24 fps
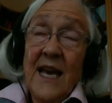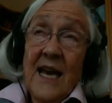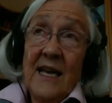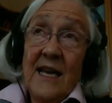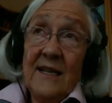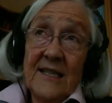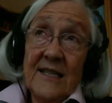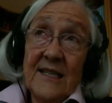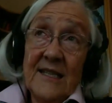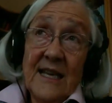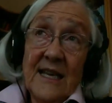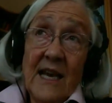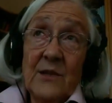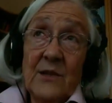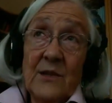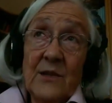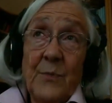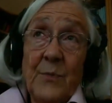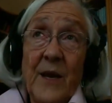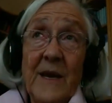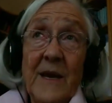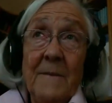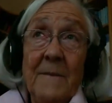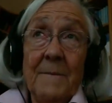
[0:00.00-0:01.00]
And the
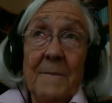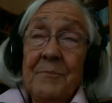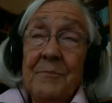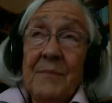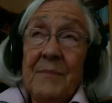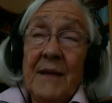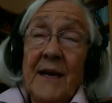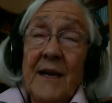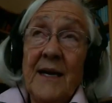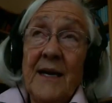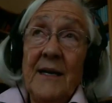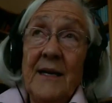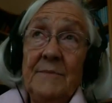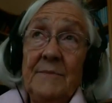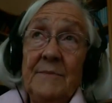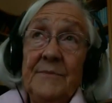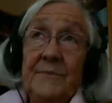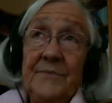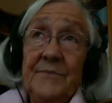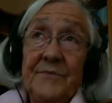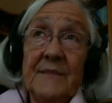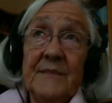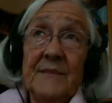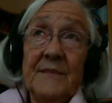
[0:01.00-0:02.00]
SASB
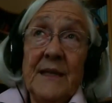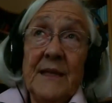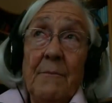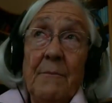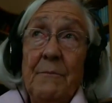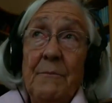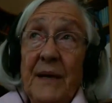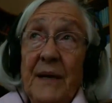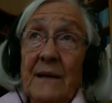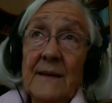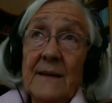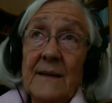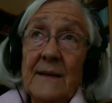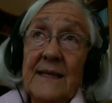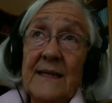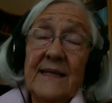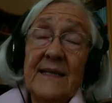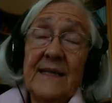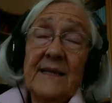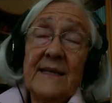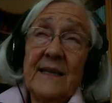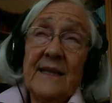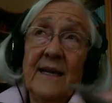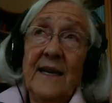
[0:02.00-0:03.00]

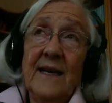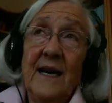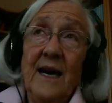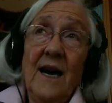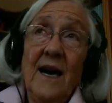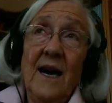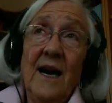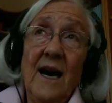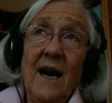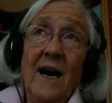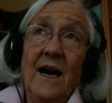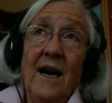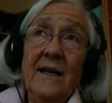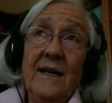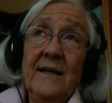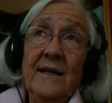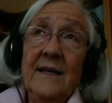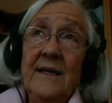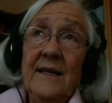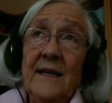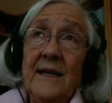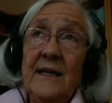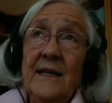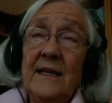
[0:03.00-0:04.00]
builds
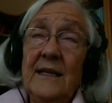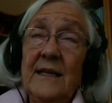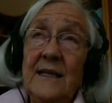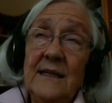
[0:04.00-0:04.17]
on